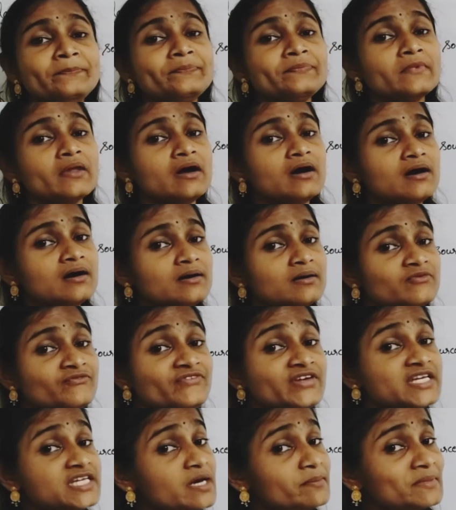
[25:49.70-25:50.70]

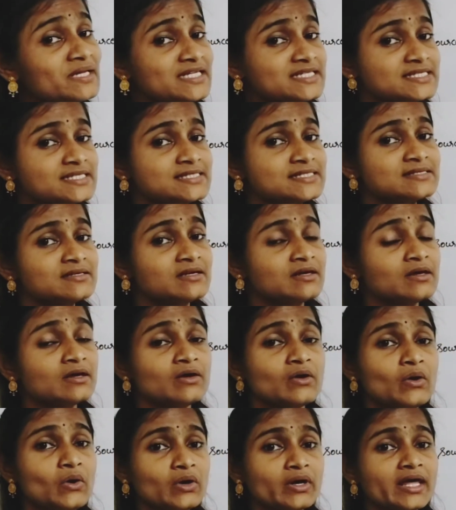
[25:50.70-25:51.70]
vitamins.
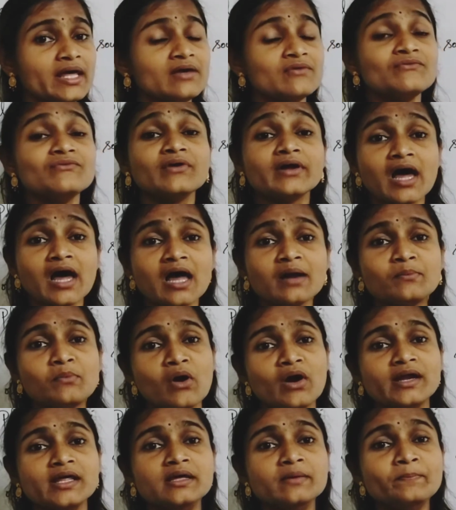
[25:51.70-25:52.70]
Okay, for our
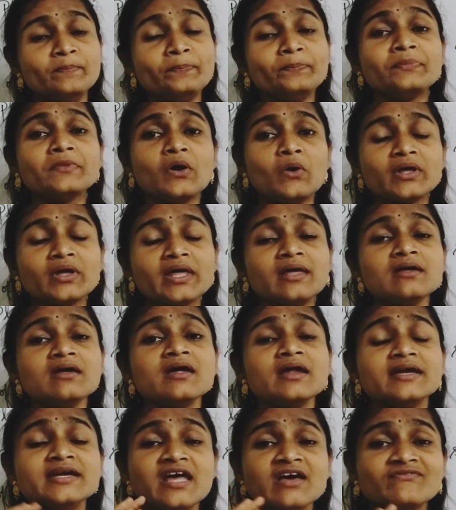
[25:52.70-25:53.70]
body. Okay,
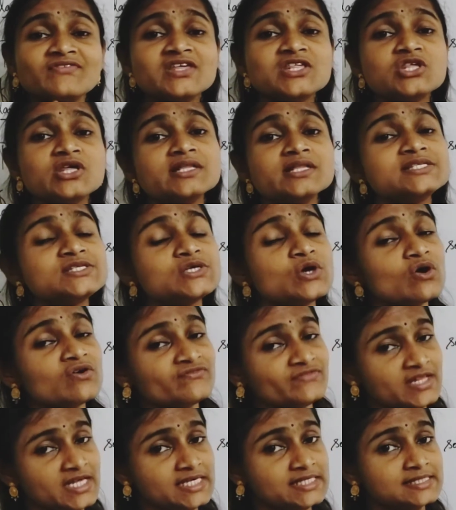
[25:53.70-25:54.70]
deficiency of
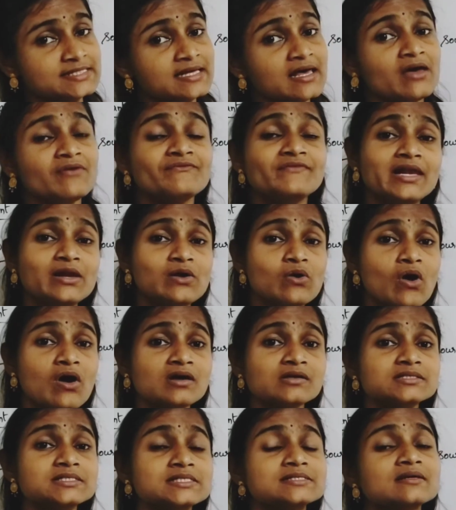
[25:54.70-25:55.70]
these will
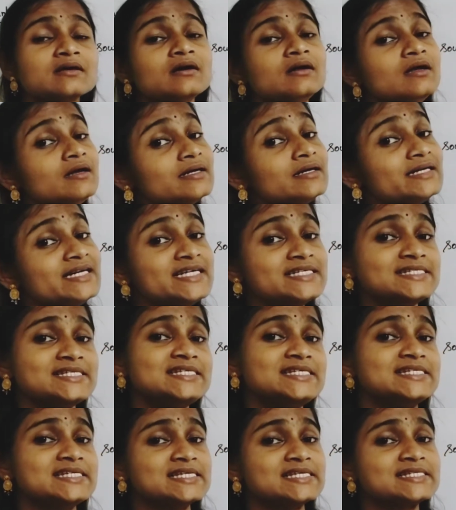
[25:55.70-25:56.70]
cause
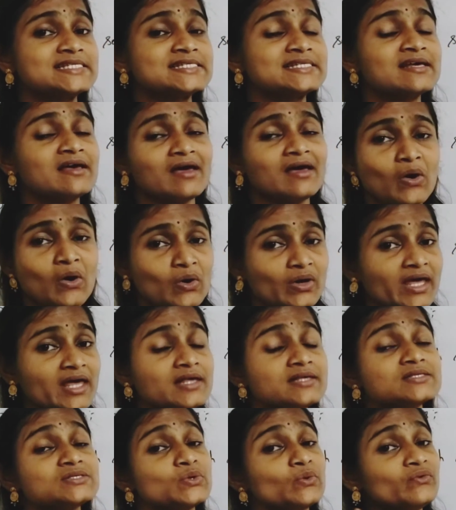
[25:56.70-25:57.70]
diseases. Okay,
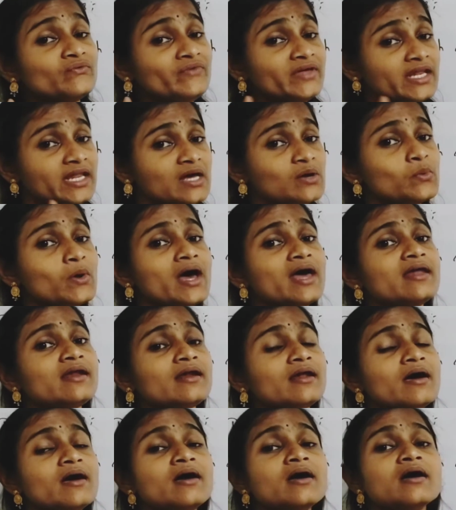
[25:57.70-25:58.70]
so we require
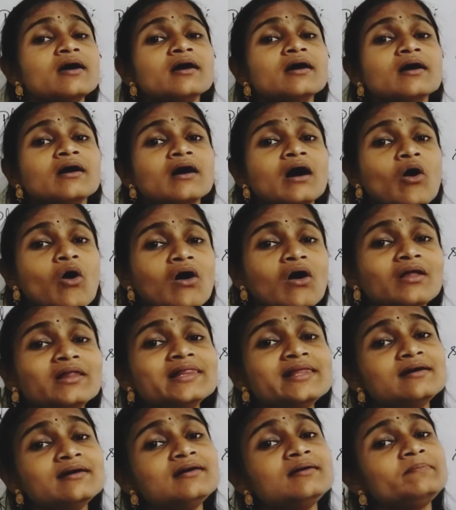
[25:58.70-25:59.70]
all
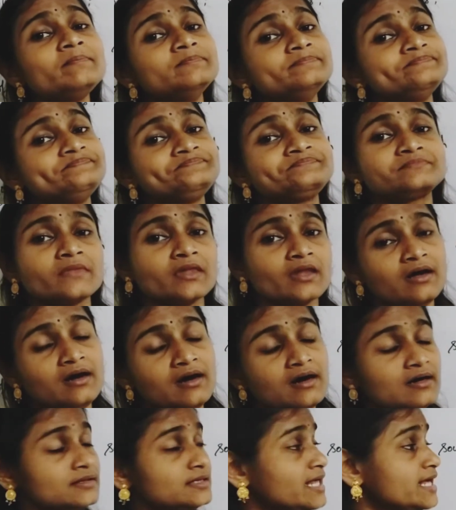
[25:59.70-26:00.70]

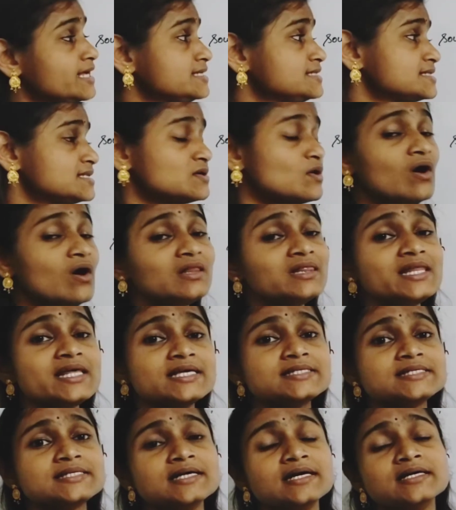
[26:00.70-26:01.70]
the things, all
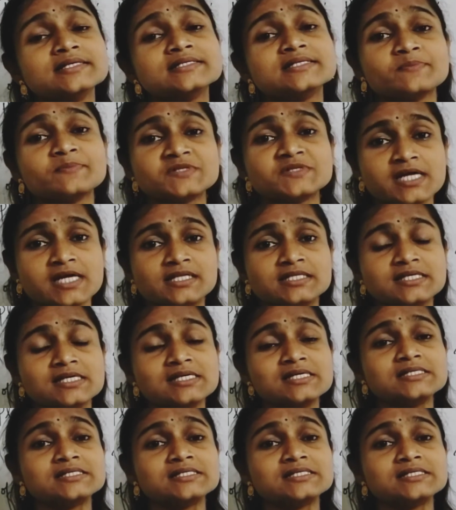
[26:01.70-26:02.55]
these substances